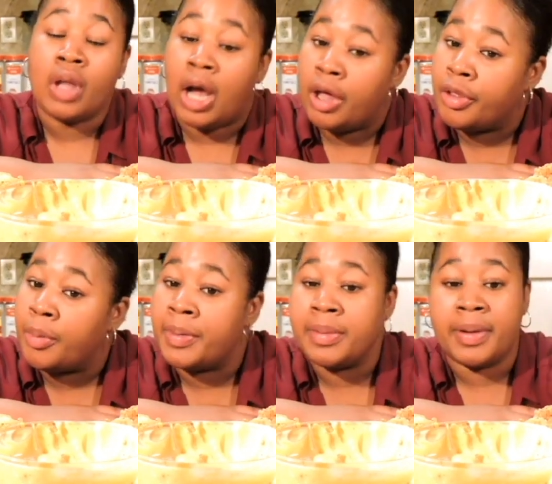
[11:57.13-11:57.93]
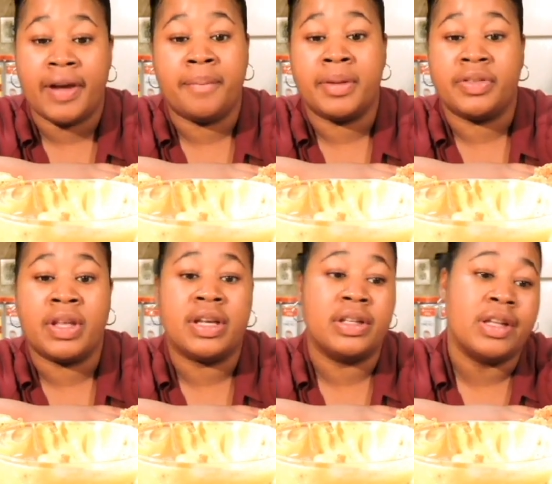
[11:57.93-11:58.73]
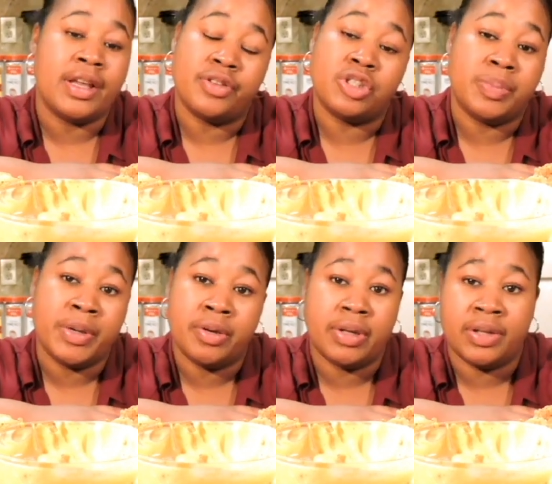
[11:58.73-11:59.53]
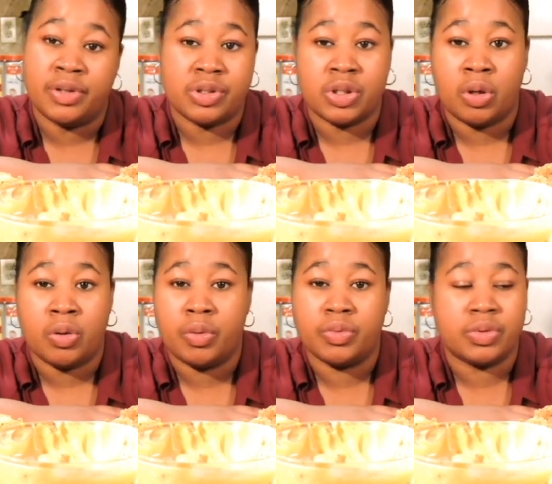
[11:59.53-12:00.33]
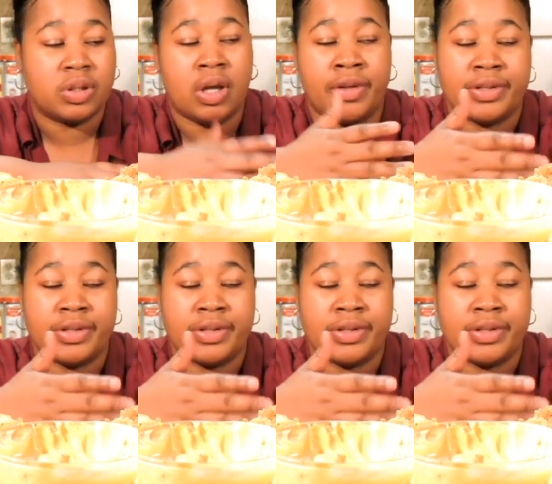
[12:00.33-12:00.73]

Although people have been thinking their spirit and their souls are